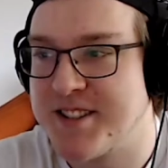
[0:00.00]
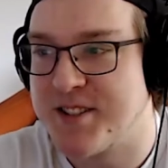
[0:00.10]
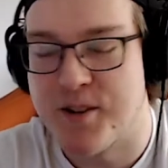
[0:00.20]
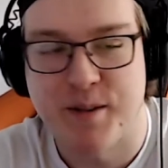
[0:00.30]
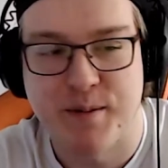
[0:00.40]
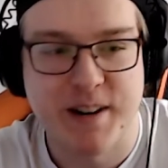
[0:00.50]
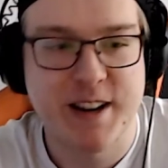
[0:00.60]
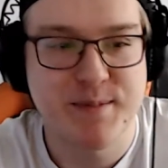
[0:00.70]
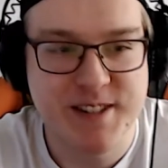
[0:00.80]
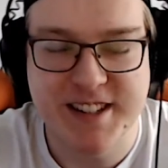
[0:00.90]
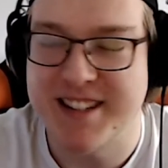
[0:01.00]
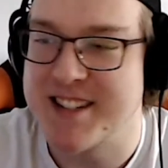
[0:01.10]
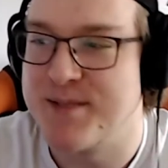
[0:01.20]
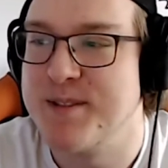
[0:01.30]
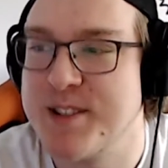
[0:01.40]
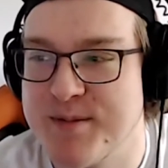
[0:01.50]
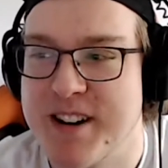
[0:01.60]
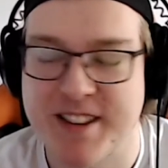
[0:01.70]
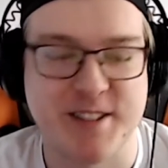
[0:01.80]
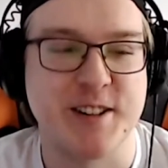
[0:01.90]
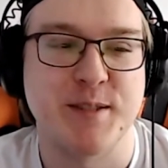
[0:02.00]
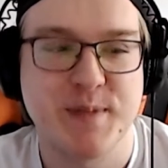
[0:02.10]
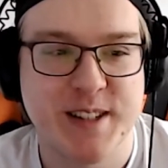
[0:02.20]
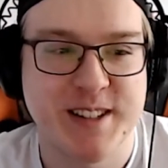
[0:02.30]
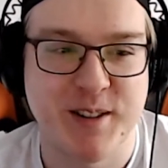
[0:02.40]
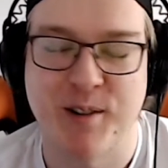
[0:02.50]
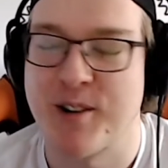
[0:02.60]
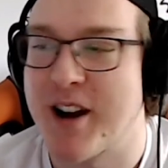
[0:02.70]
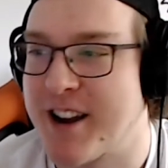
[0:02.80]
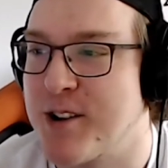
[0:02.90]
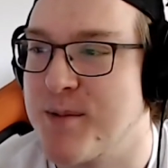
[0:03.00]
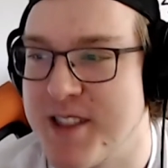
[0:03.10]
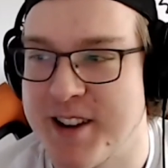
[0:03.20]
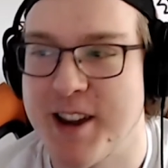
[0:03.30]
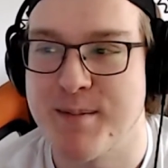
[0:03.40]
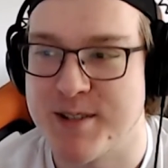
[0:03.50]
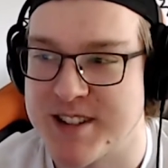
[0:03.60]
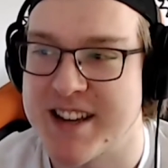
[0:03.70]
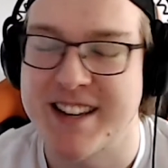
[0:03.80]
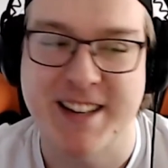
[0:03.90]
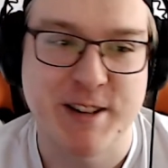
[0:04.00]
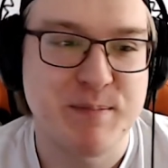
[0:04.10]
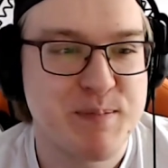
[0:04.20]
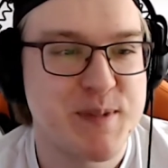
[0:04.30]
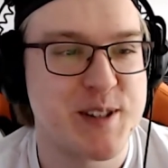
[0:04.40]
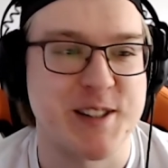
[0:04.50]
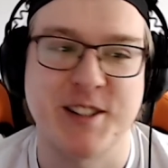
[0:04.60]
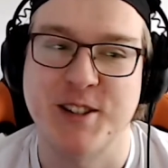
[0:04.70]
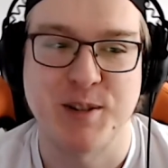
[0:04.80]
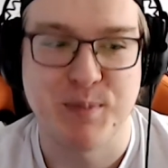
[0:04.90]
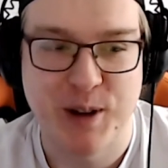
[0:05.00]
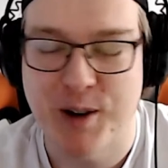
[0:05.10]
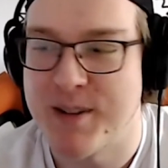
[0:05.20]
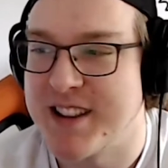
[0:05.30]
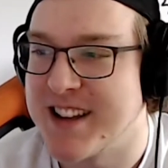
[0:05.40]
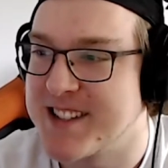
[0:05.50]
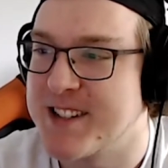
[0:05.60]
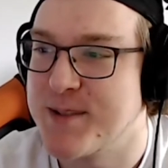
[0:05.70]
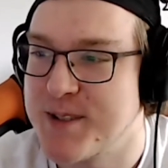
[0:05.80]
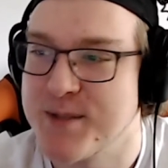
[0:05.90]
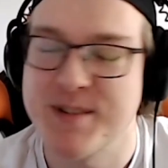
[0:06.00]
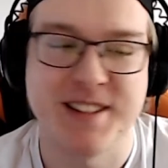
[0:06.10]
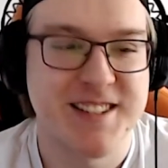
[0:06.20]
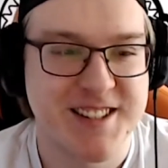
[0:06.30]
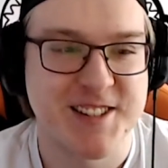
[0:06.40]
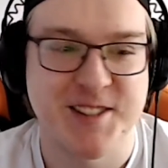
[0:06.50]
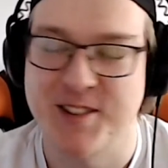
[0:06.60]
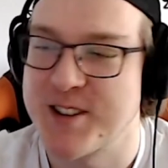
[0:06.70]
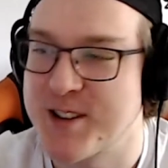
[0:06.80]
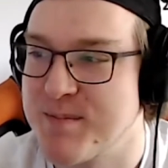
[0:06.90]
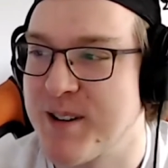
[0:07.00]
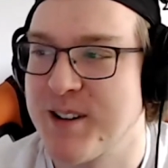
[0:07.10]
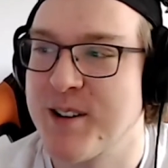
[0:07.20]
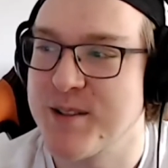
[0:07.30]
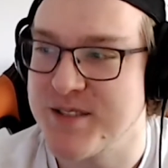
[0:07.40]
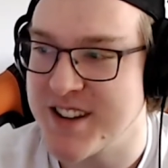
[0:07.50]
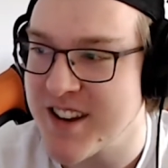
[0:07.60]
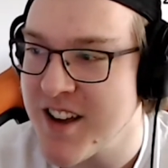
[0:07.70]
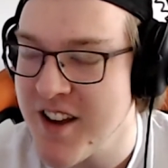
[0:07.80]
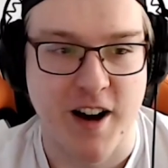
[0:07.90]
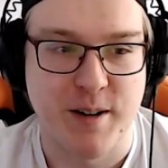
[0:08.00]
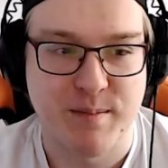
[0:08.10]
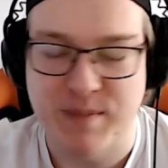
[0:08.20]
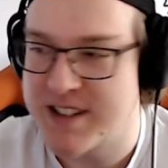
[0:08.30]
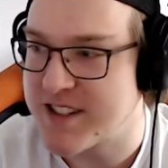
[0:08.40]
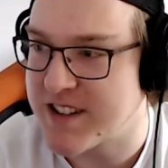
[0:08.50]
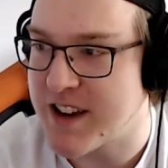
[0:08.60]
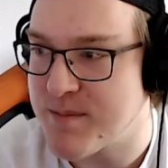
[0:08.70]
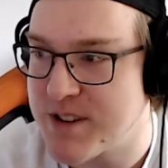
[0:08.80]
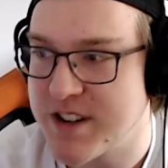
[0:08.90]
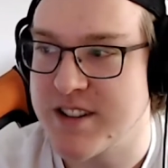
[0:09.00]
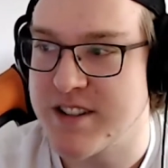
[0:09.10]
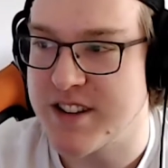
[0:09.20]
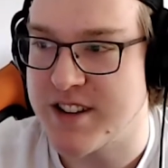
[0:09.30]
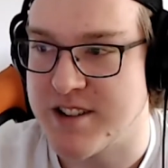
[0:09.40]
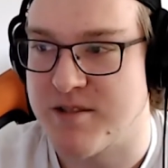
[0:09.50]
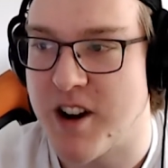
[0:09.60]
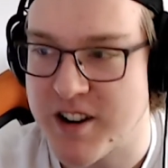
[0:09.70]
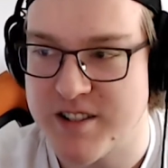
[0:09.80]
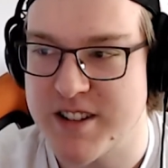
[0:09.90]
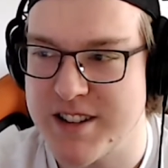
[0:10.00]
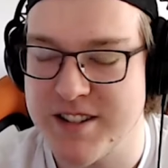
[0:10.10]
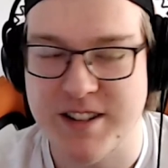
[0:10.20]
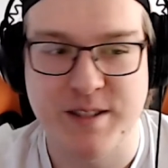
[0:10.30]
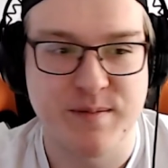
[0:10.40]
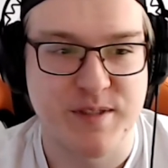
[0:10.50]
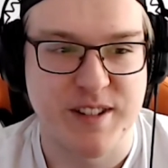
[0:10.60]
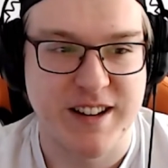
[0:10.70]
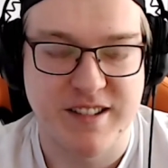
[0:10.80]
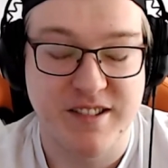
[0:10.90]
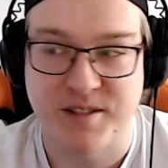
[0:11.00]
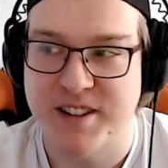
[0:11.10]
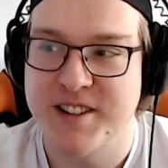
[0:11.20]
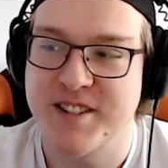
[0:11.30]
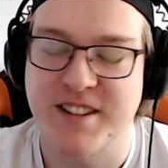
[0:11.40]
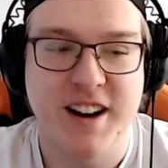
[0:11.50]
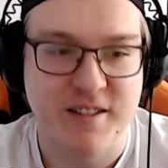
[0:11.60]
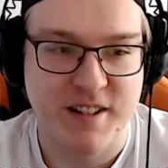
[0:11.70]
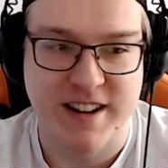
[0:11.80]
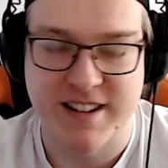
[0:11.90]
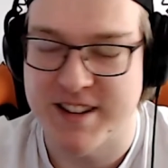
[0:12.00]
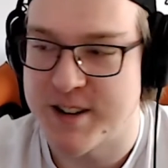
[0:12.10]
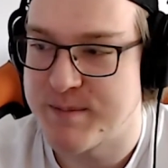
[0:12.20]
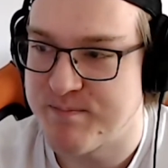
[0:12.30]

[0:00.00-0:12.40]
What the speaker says: So my name is Timothy Matthew Gibson, or I go by the gamer tag Gib. So just to play on my last name Gibson, just took the Gib part out of it. Basically, I've been on the Rocket League team for like 3 years now, and